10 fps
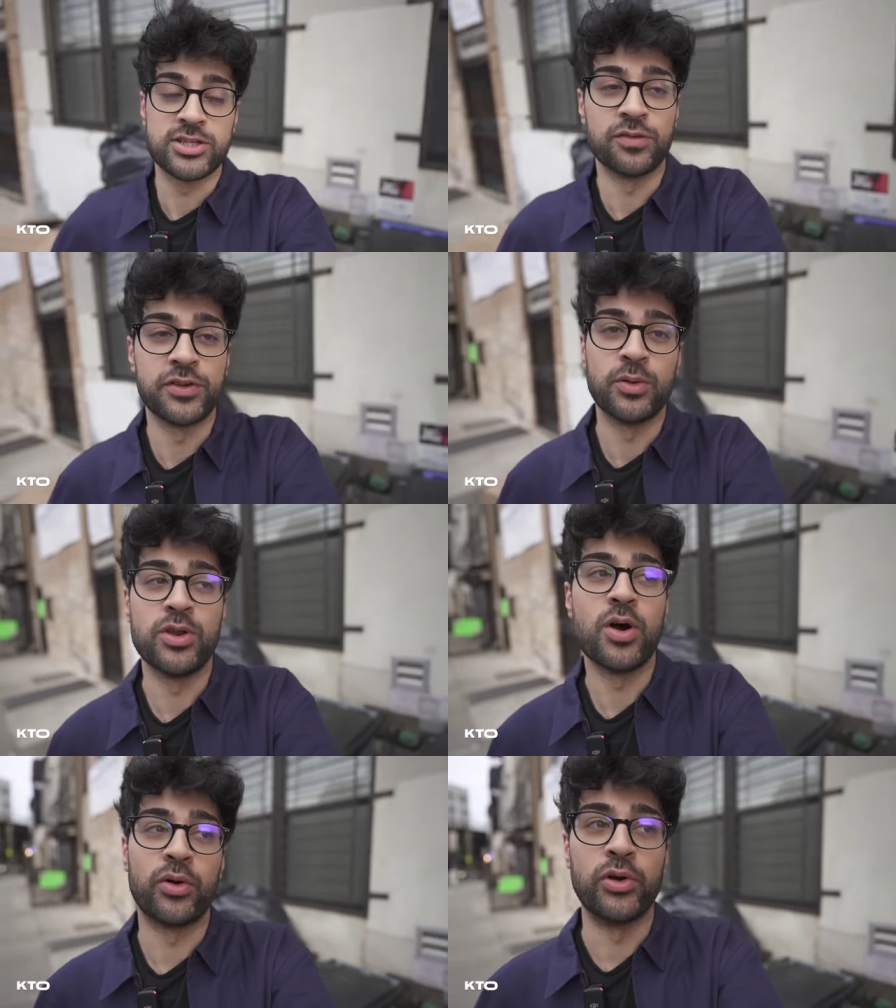So if you don't
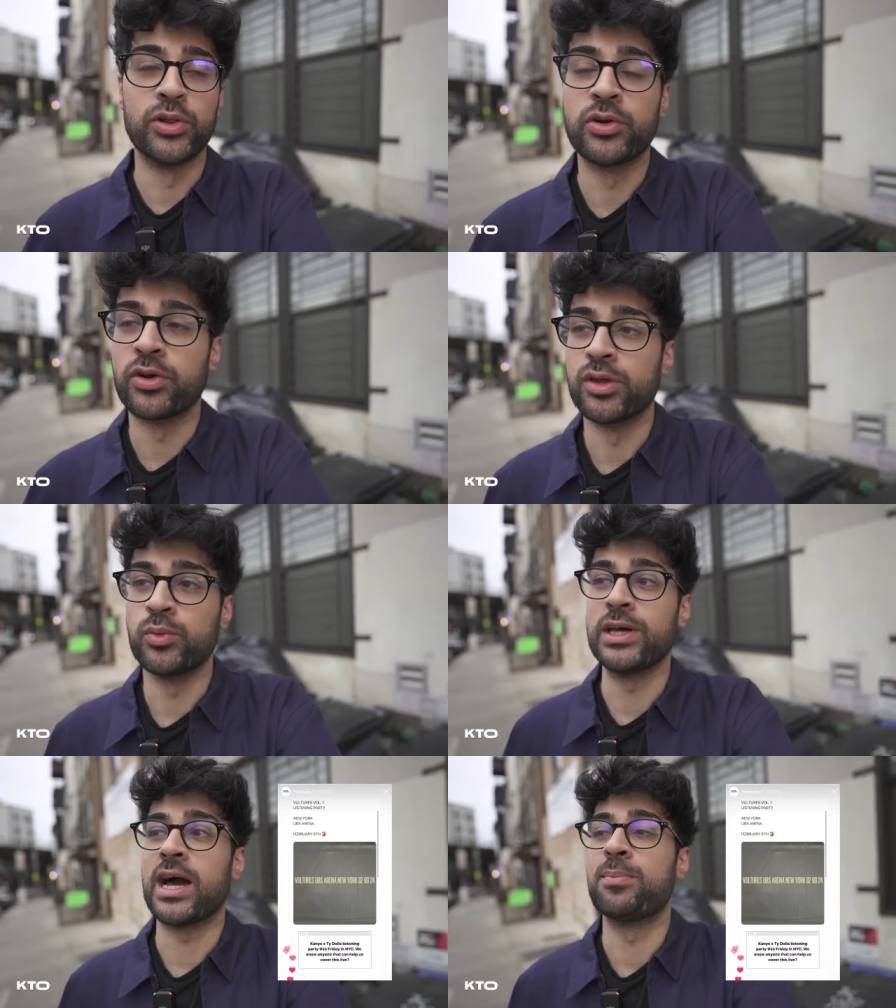know, earlier in the
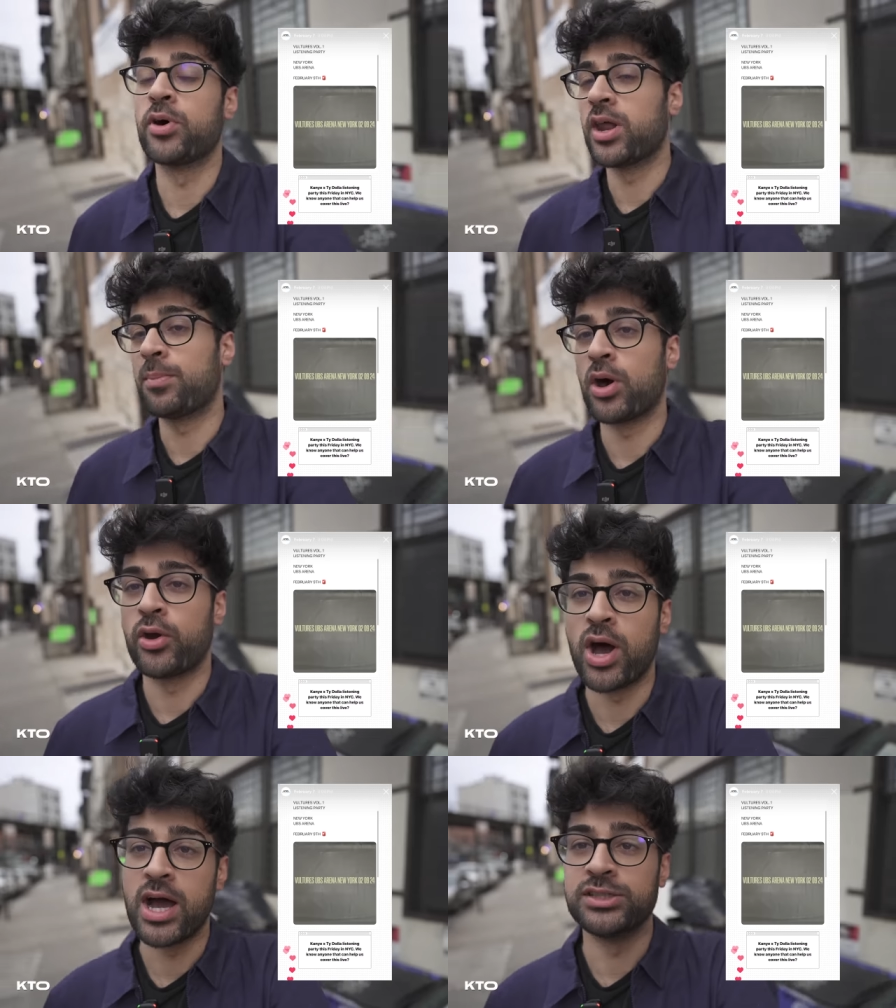week, I put up on
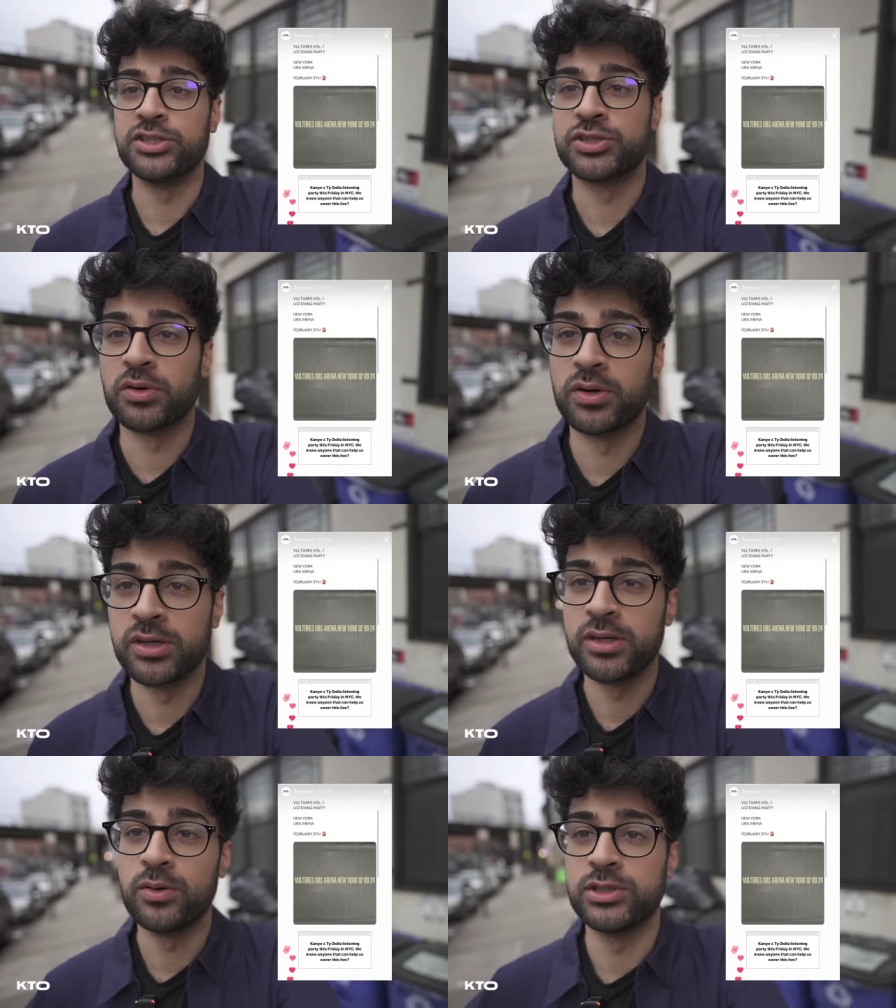our IG
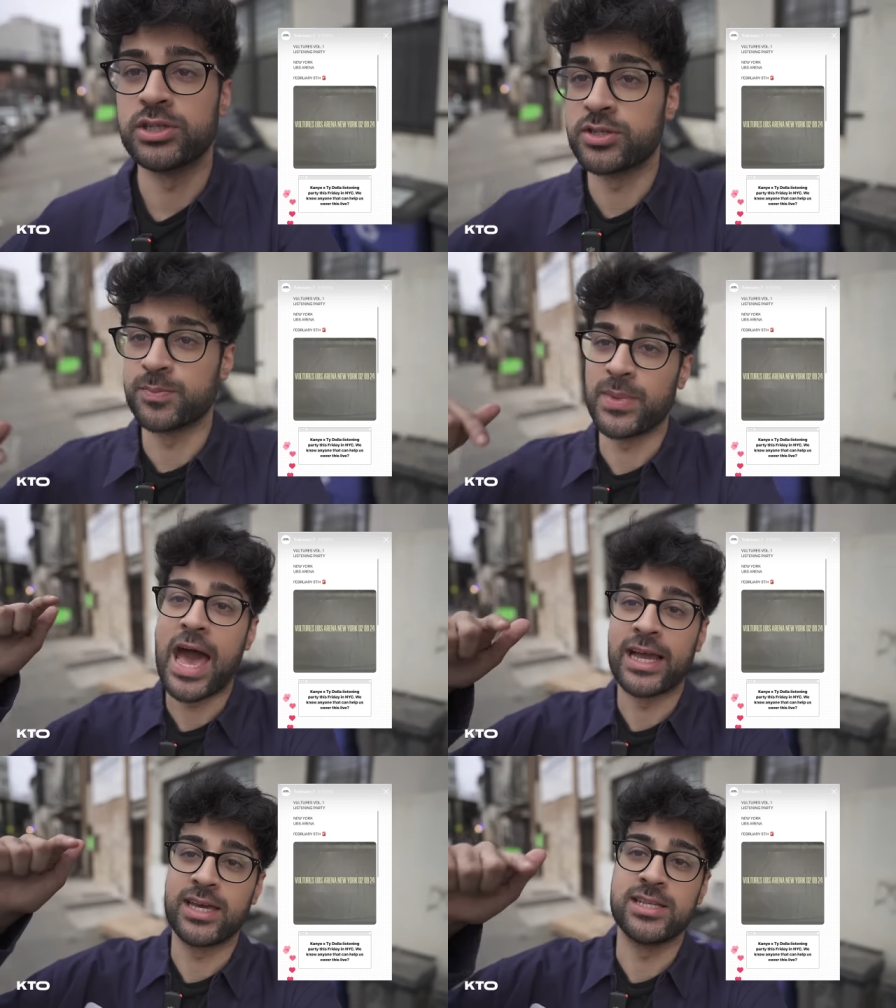story, which is
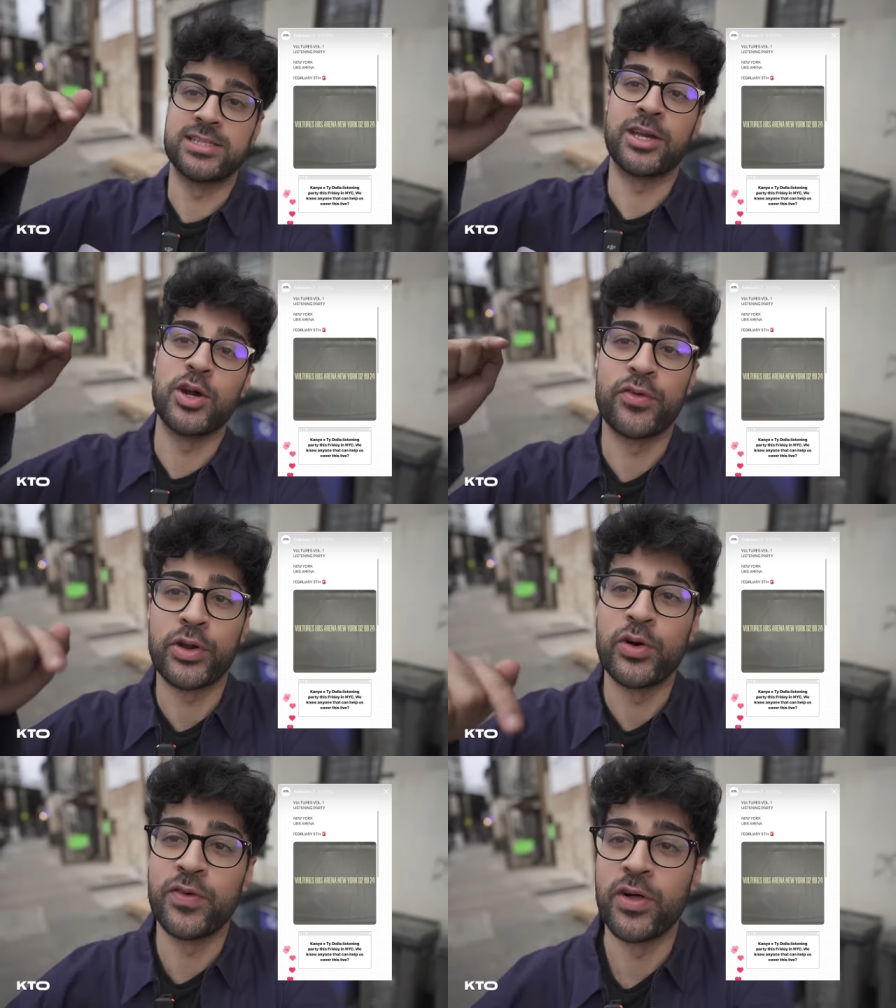at Kids Takeover,
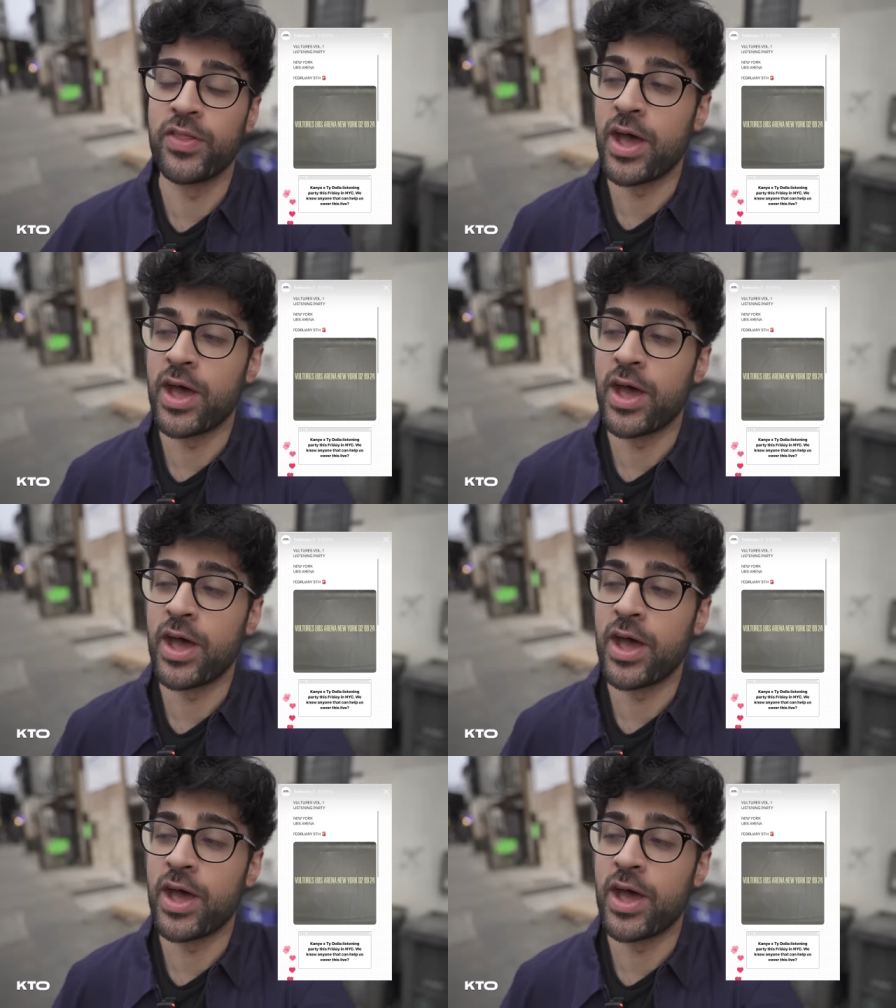go follow